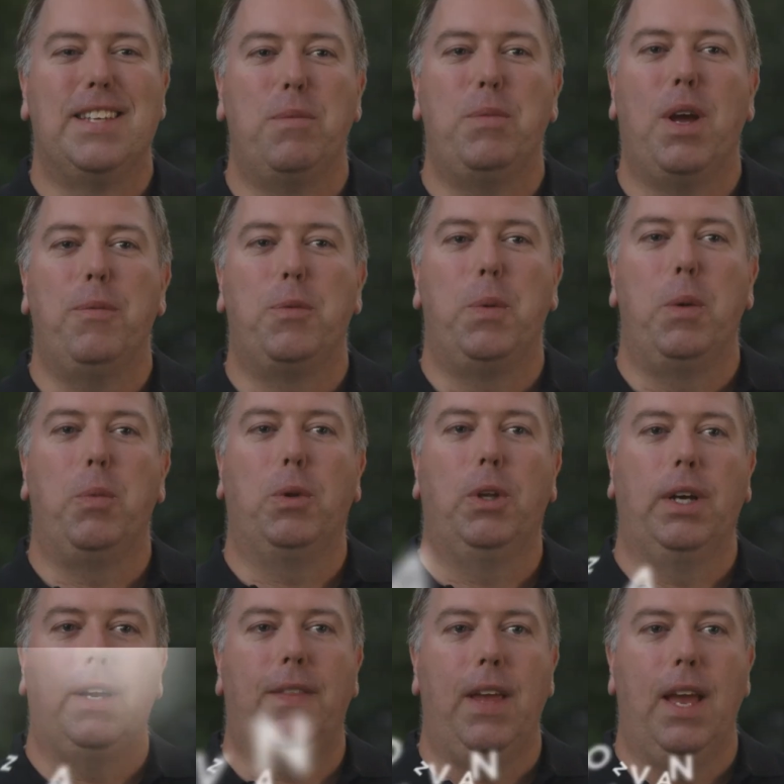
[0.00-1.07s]
Sometimes people
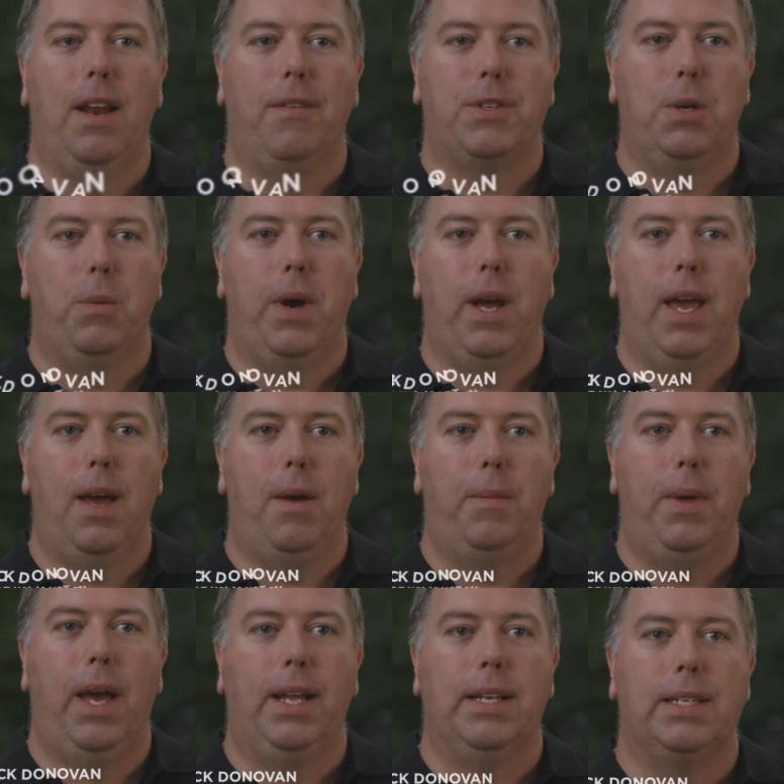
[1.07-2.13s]
look at the
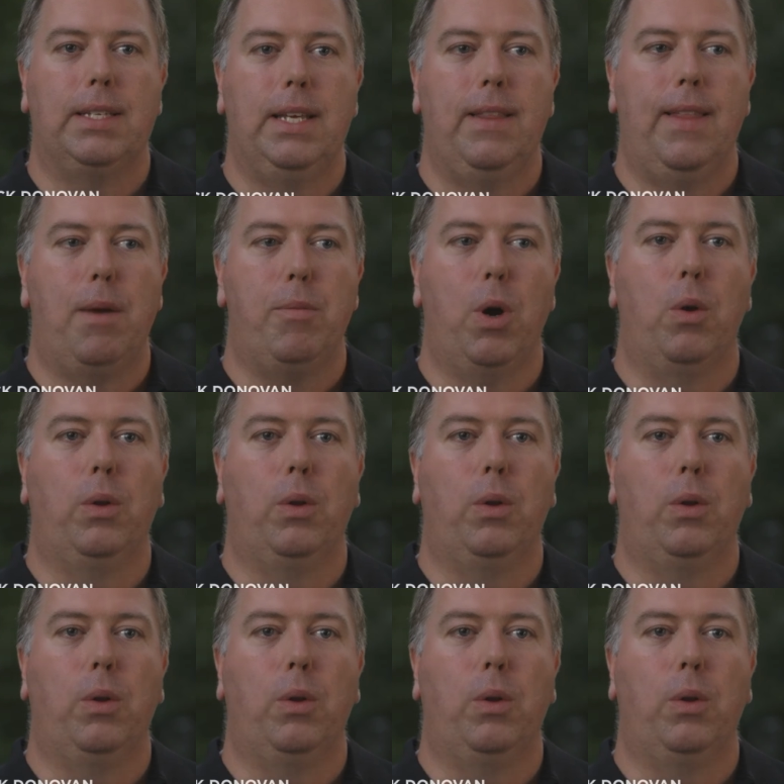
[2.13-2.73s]
NFCYM and see them